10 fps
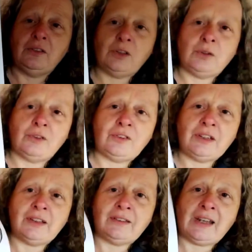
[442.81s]
So you can
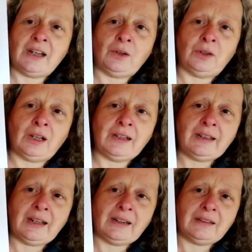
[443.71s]
stick the tail on like
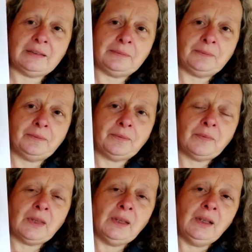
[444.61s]
that.
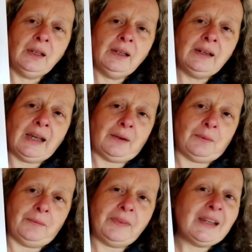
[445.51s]
Now,
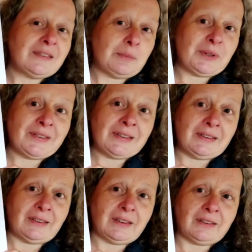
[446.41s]
that's a bit
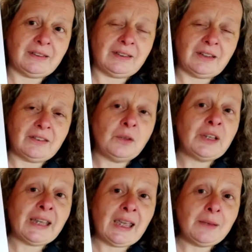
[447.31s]
easy, isn't it? So
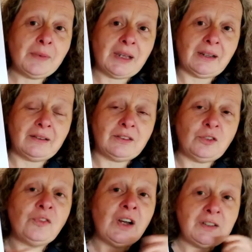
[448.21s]
the game is
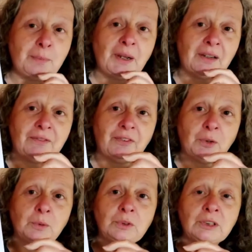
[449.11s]
you find a
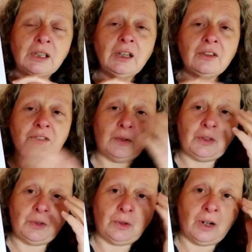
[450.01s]
blindfold so
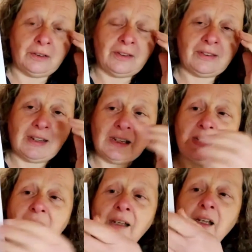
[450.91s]
that you can't
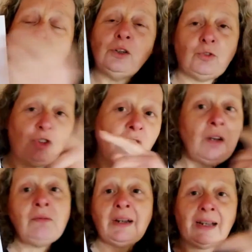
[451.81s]
see. You
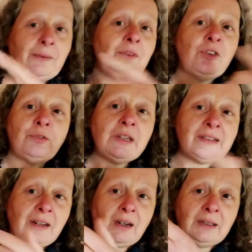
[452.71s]
turn round three
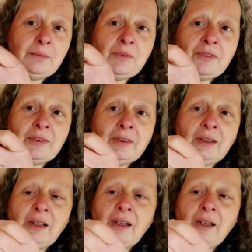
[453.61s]
times